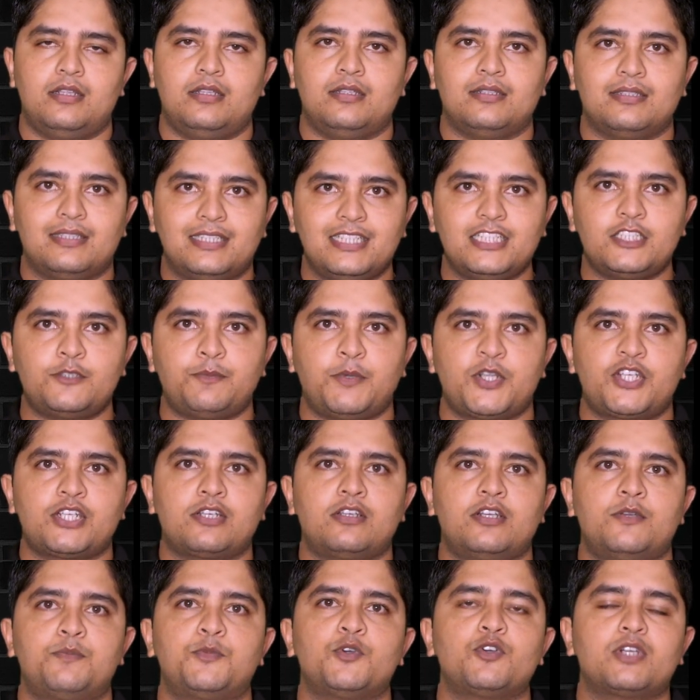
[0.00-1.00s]
This
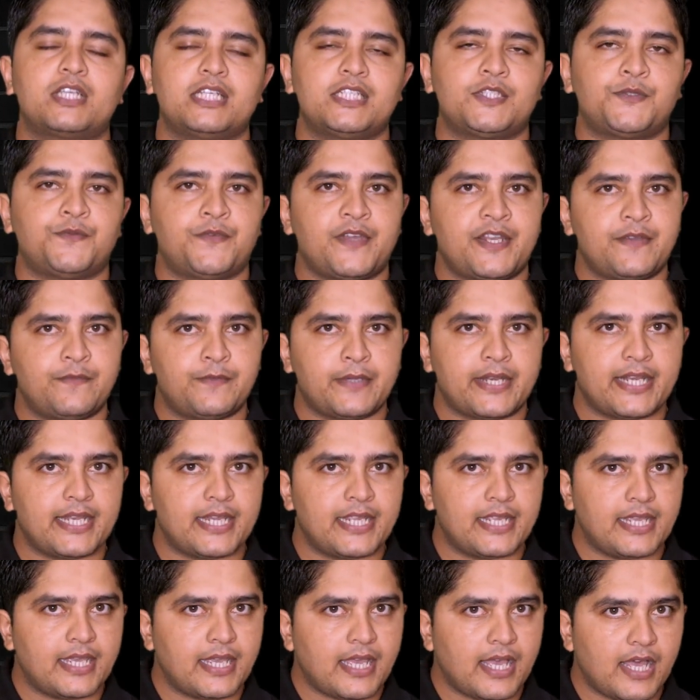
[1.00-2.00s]
particular book is
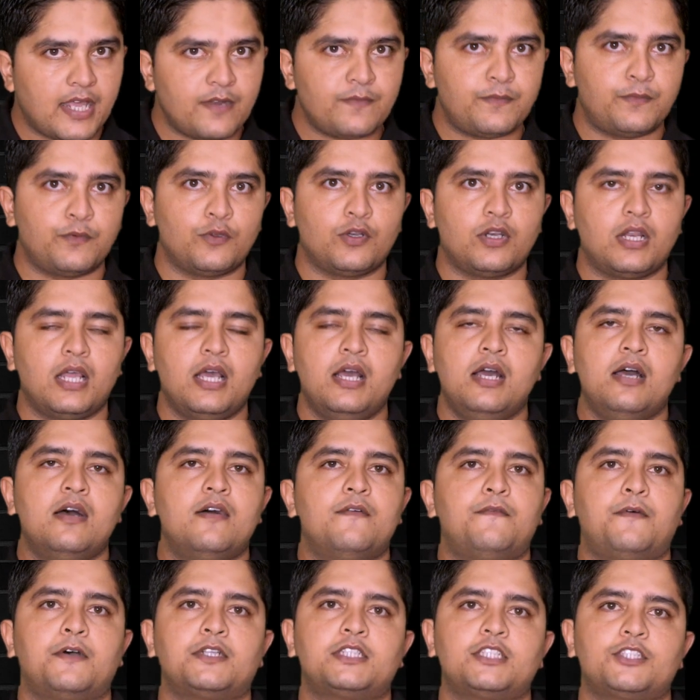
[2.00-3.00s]
very helpful
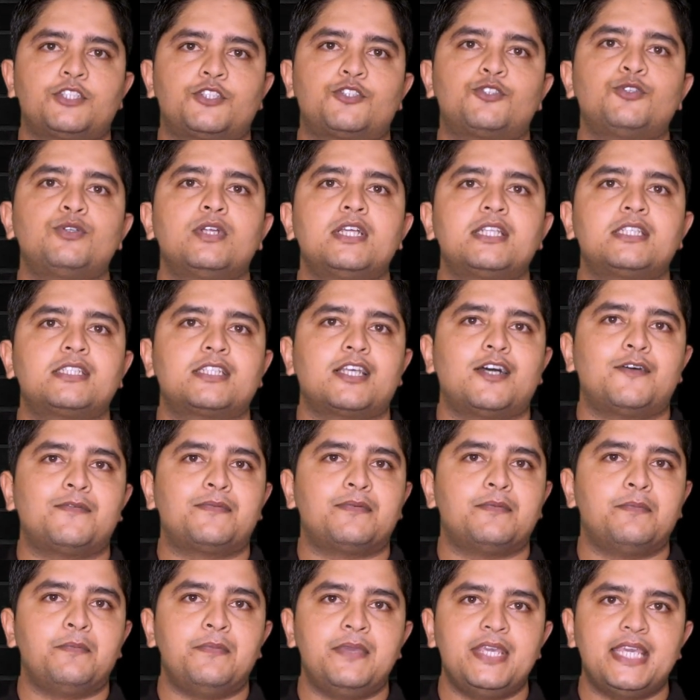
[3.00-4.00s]
for the students
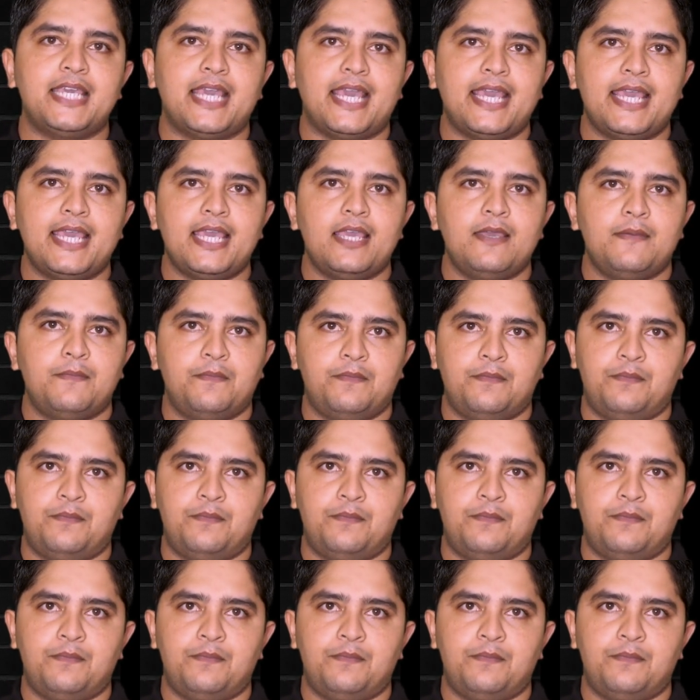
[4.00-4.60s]
of BA,